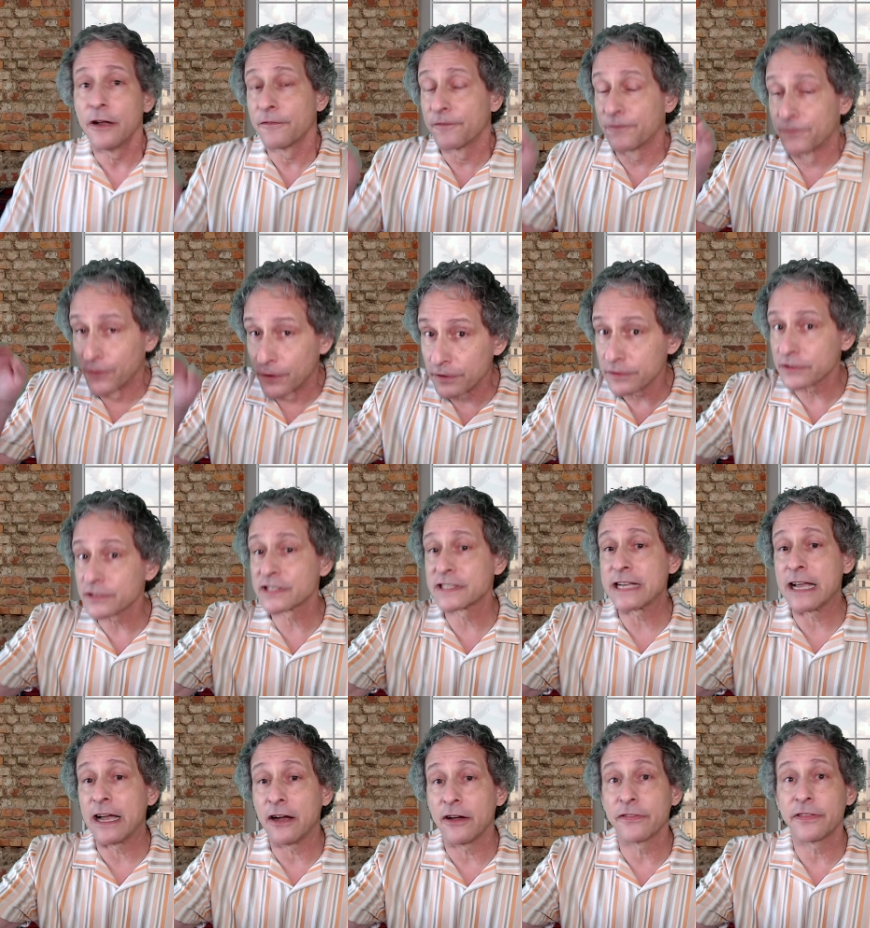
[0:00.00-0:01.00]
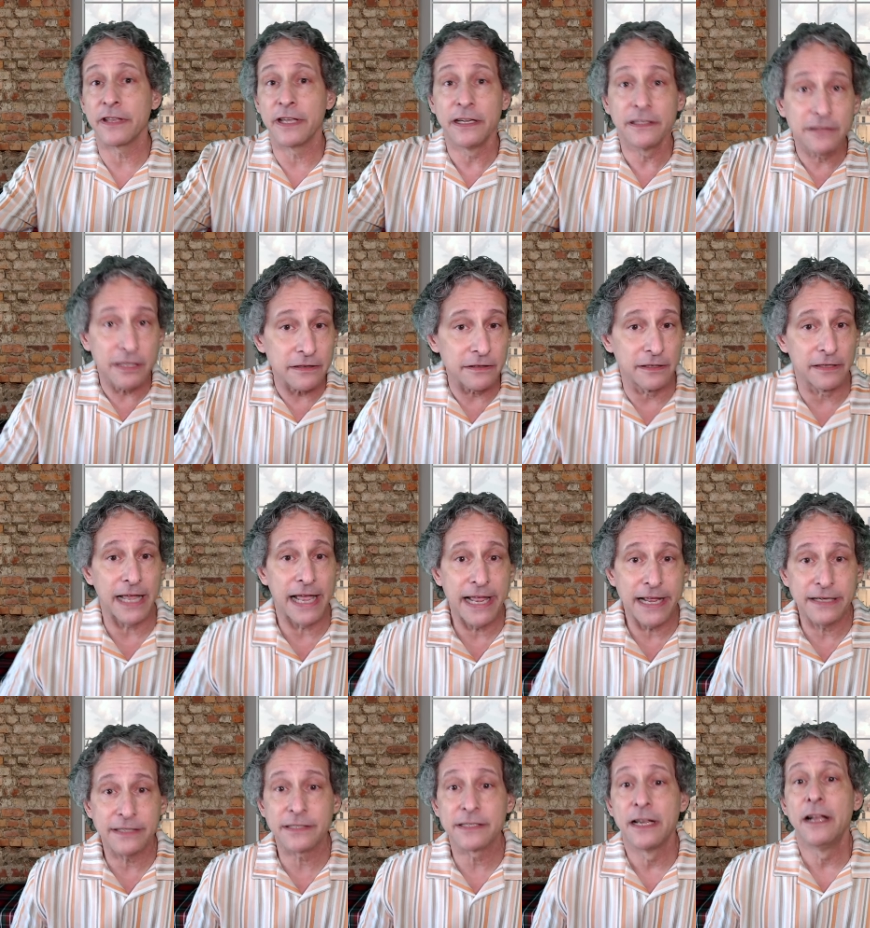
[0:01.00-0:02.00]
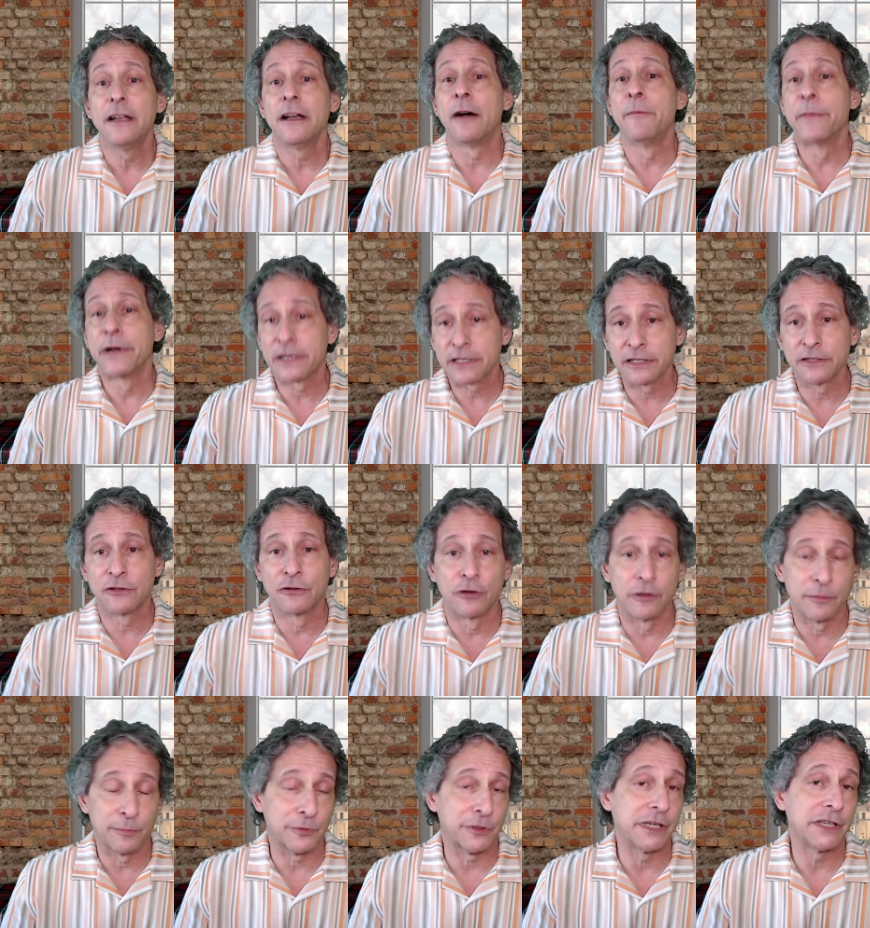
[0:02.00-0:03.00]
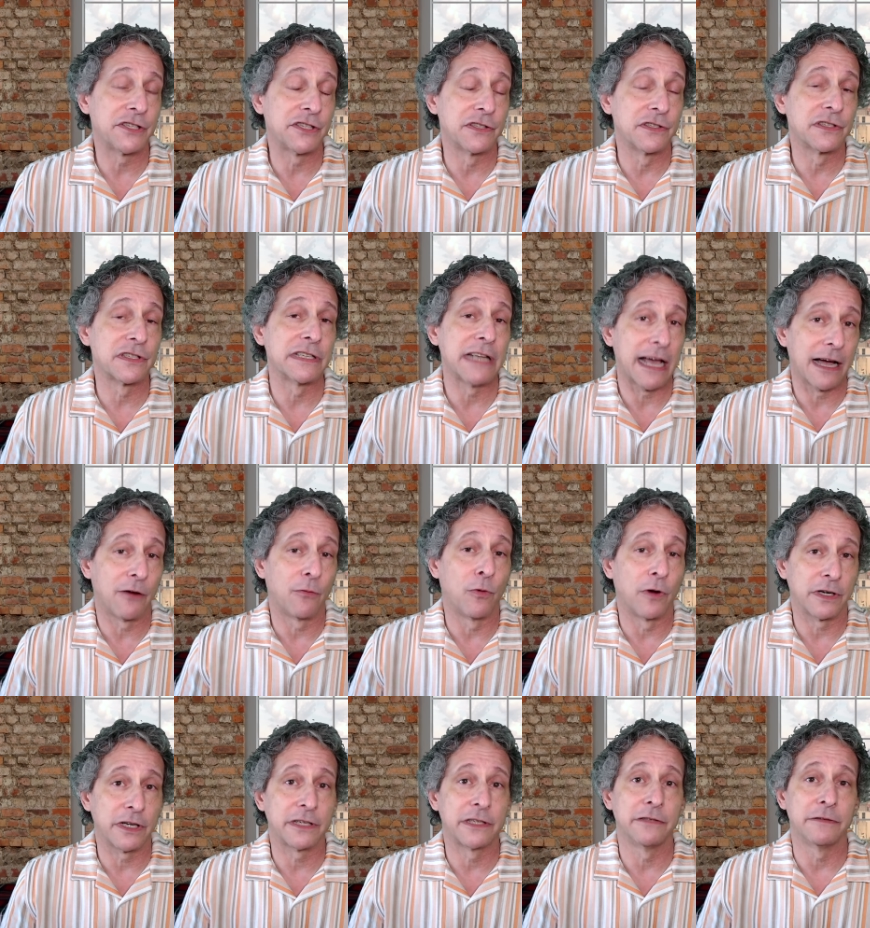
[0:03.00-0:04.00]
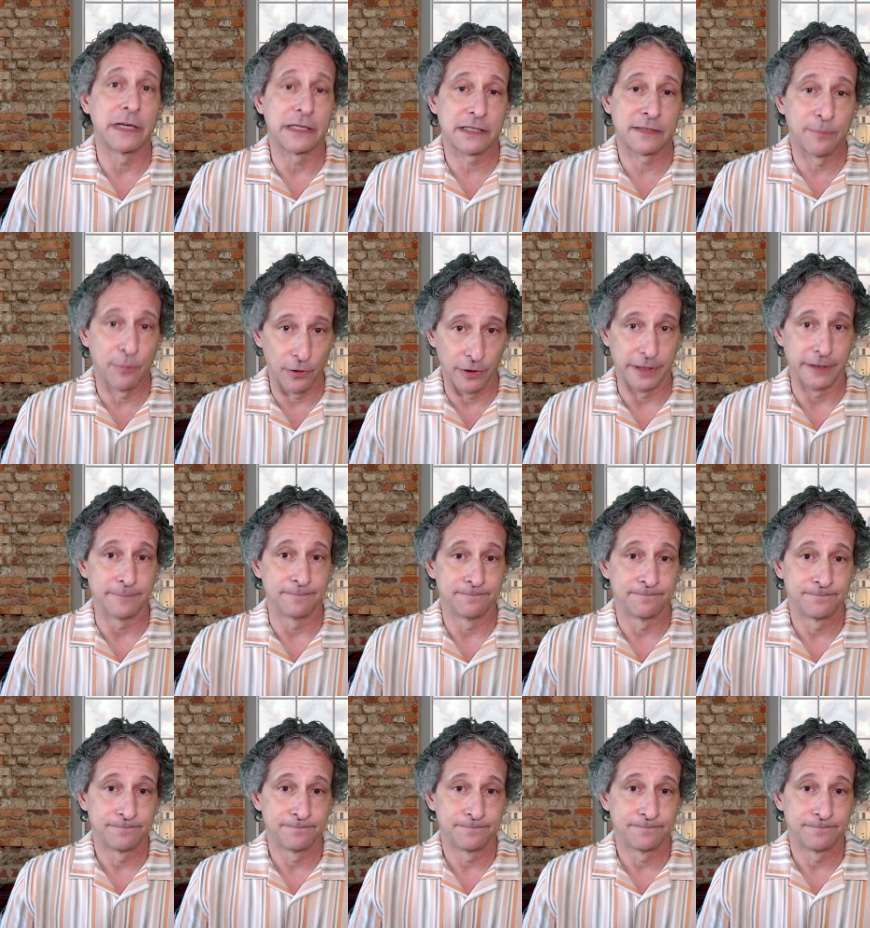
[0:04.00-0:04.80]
further south into the lands American corporations now wanted to exploit.